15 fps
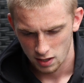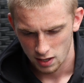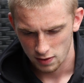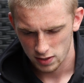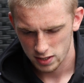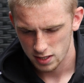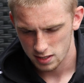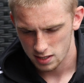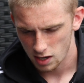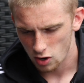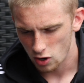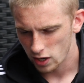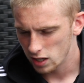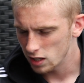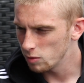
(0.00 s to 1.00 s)
ever since I
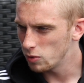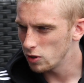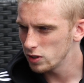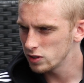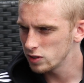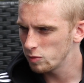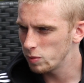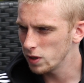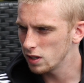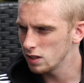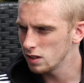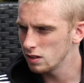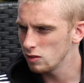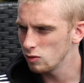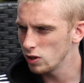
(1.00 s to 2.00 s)
got here, the boys have
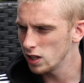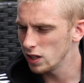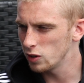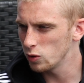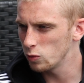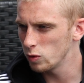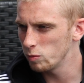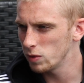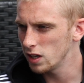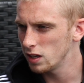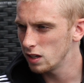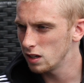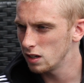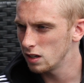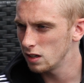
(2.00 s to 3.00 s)
been really good with me
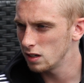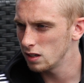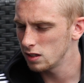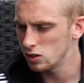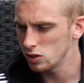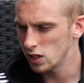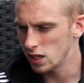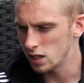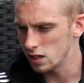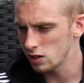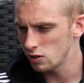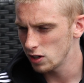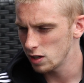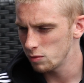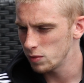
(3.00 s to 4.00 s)
and
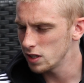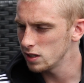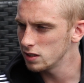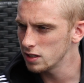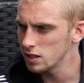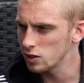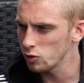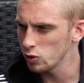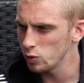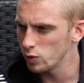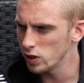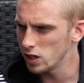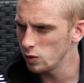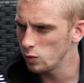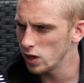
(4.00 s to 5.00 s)
integrated me into the group
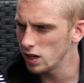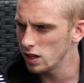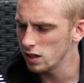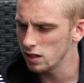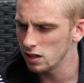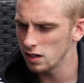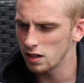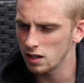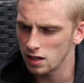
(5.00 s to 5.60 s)
really well and